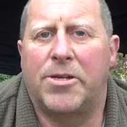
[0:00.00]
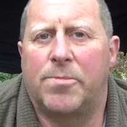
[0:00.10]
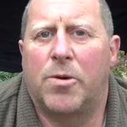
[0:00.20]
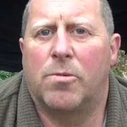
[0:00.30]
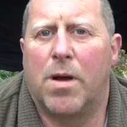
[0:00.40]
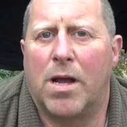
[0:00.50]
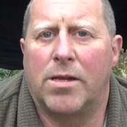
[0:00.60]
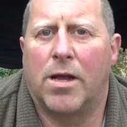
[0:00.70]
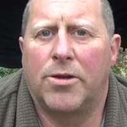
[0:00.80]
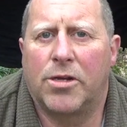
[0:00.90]
to put my
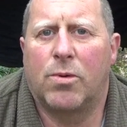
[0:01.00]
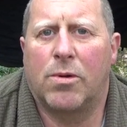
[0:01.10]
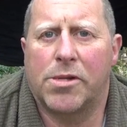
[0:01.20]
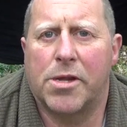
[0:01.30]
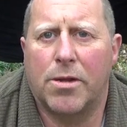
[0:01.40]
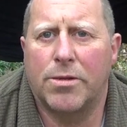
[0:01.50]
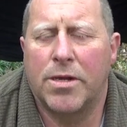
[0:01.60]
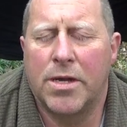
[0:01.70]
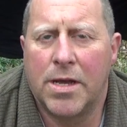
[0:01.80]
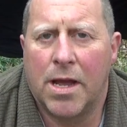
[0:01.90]
underquilts on,
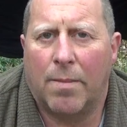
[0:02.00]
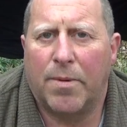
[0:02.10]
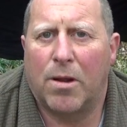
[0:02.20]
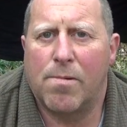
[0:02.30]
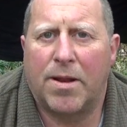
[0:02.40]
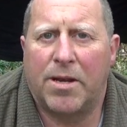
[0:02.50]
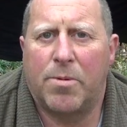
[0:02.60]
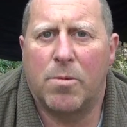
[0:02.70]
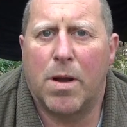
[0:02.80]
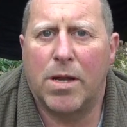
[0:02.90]
I'm now ready to
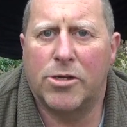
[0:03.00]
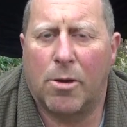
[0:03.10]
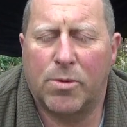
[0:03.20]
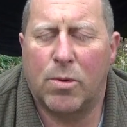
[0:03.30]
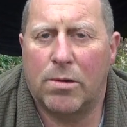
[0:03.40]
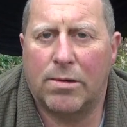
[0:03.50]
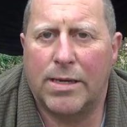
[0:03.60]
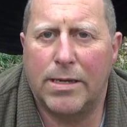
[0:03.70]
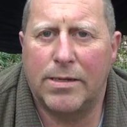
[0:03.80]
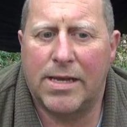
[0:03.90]
put my top quilt
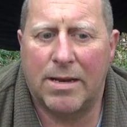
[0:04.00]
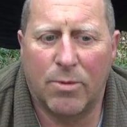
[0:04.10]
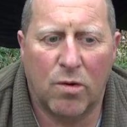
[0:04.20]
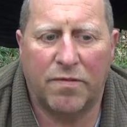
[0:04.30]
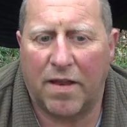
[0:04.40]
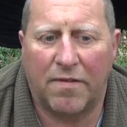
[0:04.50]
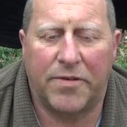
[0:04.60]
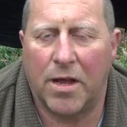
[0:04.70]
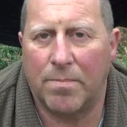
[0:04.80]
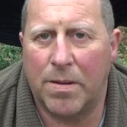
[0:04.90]
in, get them all
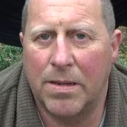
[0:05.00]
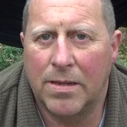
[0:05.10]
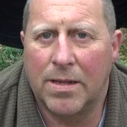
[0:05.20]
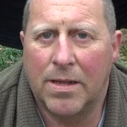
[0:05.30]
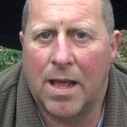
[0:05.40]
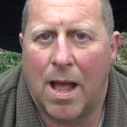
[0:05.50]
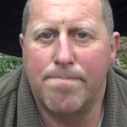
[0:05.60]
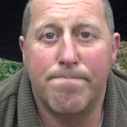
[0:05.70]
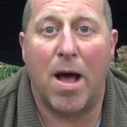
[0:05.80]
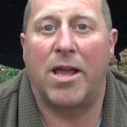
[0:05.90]
fluffed up and
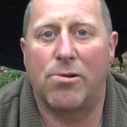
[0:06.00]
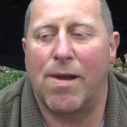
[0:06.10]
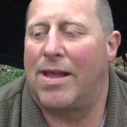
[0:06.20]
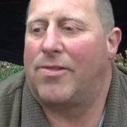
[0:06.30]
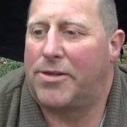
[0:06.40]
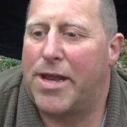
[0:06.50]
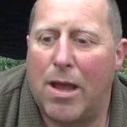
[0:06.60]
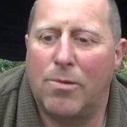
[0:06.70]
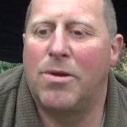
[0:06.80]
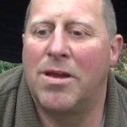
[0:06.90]
migrate the
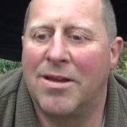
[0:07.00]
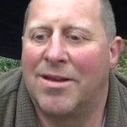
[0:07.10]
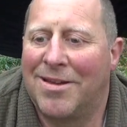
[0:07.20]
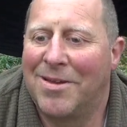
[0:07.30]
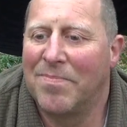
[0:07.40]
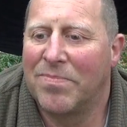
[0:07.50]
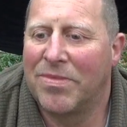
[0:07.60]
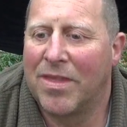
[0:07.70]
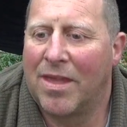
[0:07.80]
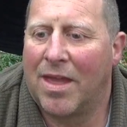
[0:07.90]
down.
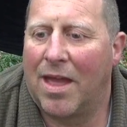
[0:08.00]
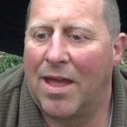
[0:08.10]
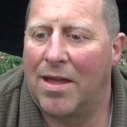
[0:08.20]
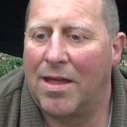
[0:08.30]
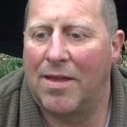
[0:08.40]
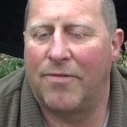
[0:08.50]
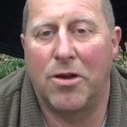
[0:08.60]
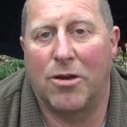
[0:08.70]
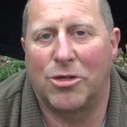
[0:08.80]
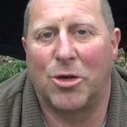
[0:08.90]
Uh, if you're
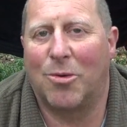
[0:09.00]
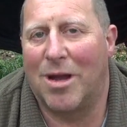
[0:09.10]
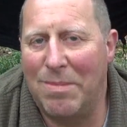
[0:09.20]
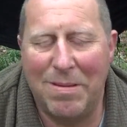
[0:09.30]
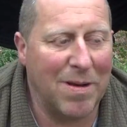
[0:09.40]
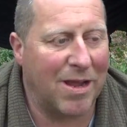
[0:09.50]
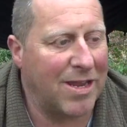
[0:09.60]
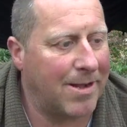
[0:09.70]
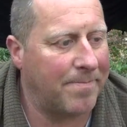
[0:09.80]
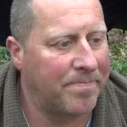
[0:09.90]
not sure what I mean by
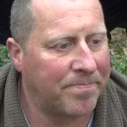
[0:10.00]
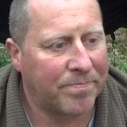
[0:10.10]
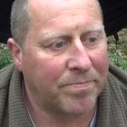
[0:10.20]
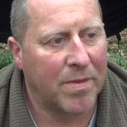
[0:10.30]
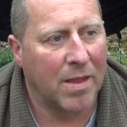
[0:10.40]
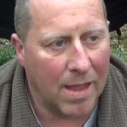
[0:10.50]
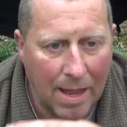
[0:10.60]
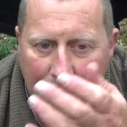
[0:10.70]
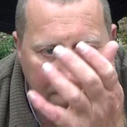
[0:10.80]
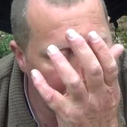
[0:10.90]
that,
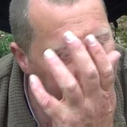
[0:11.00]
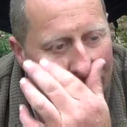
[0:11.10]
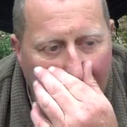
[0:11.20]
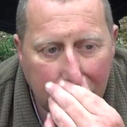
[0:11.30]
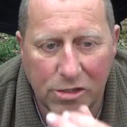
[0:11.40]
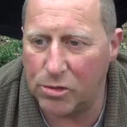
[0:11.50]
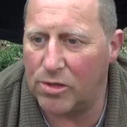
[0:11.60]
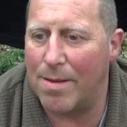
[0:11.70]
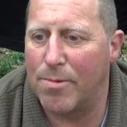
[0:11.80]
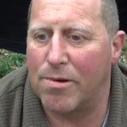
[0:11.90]
um,
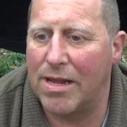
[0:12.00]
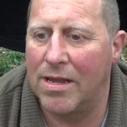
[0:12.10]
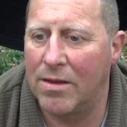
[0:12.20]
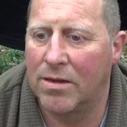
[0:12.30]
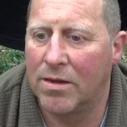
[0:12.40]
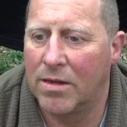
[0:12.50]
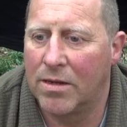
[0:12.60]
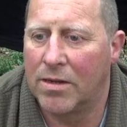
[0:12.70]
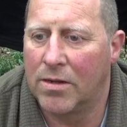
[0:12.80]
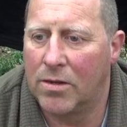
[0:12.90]
Shug Emery,
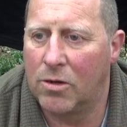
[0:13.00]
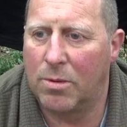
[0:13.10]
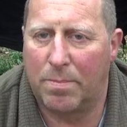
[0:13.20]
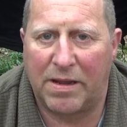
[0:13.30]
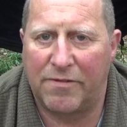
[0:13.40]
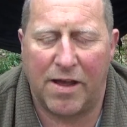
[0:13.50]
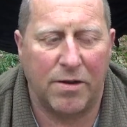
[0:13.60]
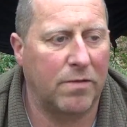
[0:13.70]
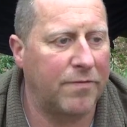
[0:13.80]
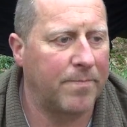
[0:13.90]
who I'm a big fan
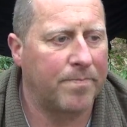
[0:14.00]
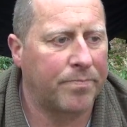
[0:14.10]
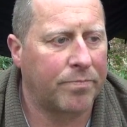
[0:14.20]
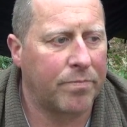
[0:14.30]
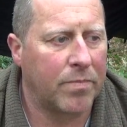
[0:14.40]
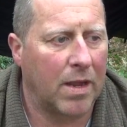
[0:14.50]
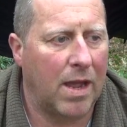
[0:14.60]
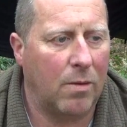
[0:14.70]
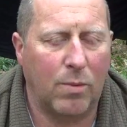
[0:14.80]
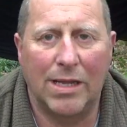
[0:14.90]
of,
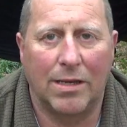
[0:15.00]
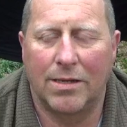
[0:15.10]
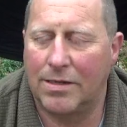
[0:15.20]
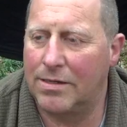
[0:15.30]
uh, will